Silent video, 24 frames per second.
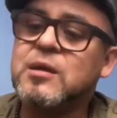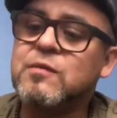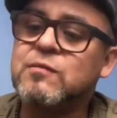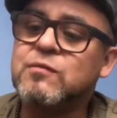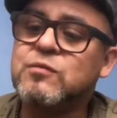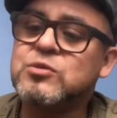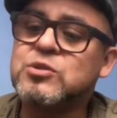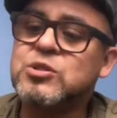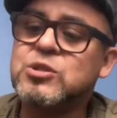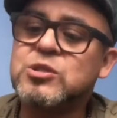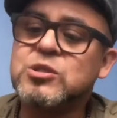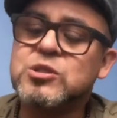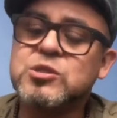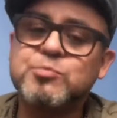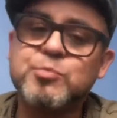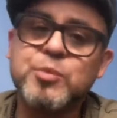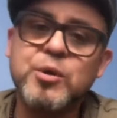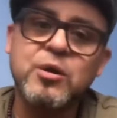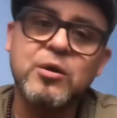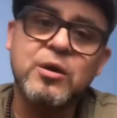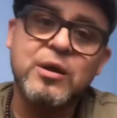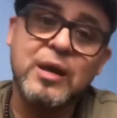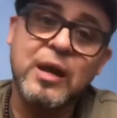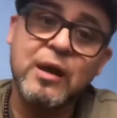Evil Genius
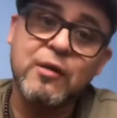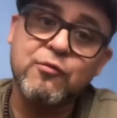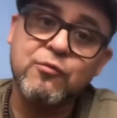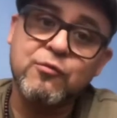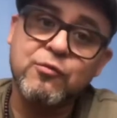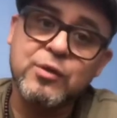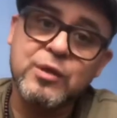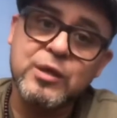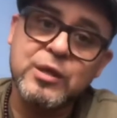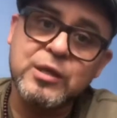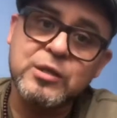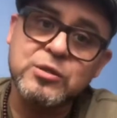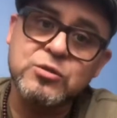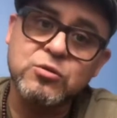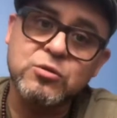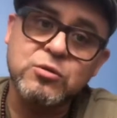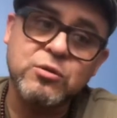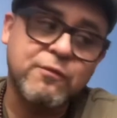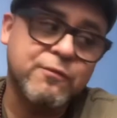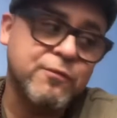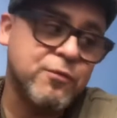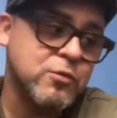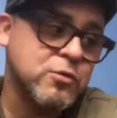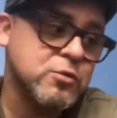Beer, and I really enjoyed
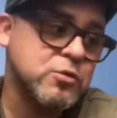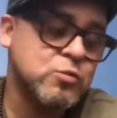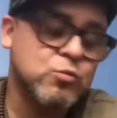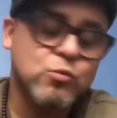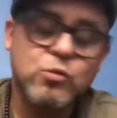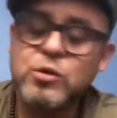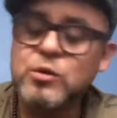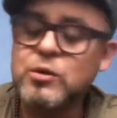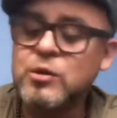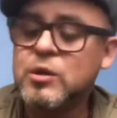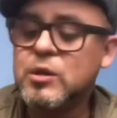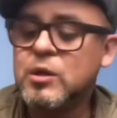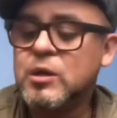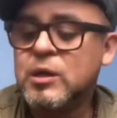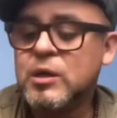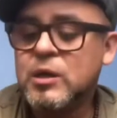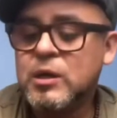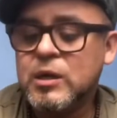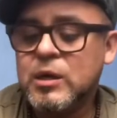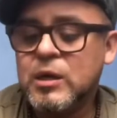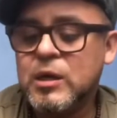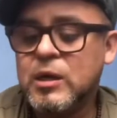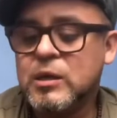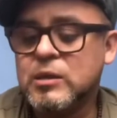the first one.
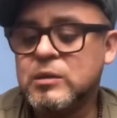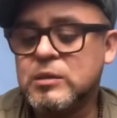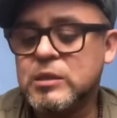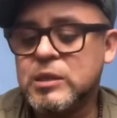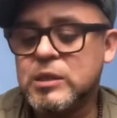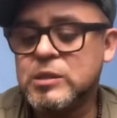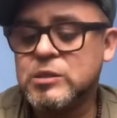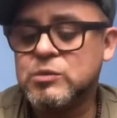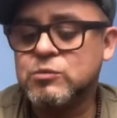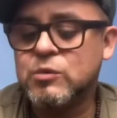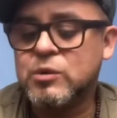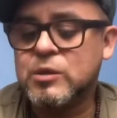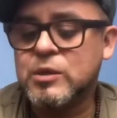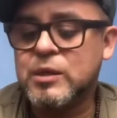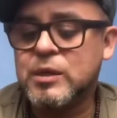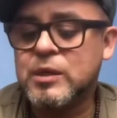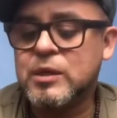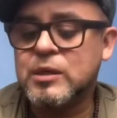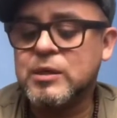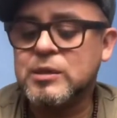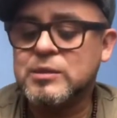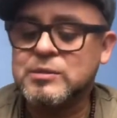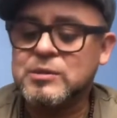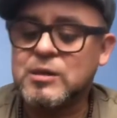And this one
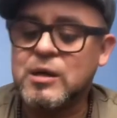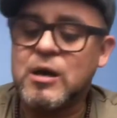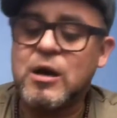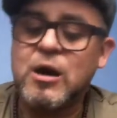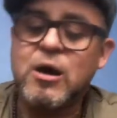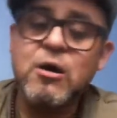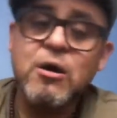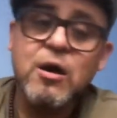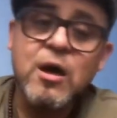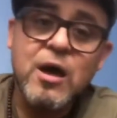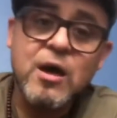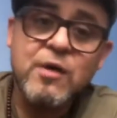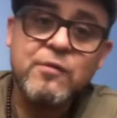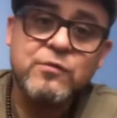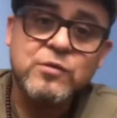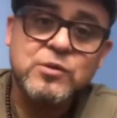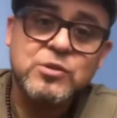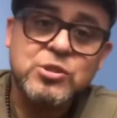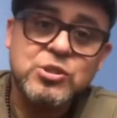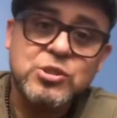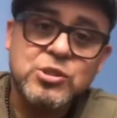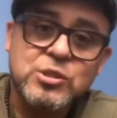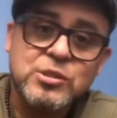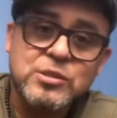is, I'll have
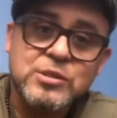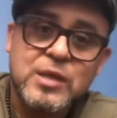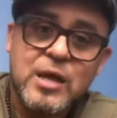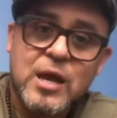what she's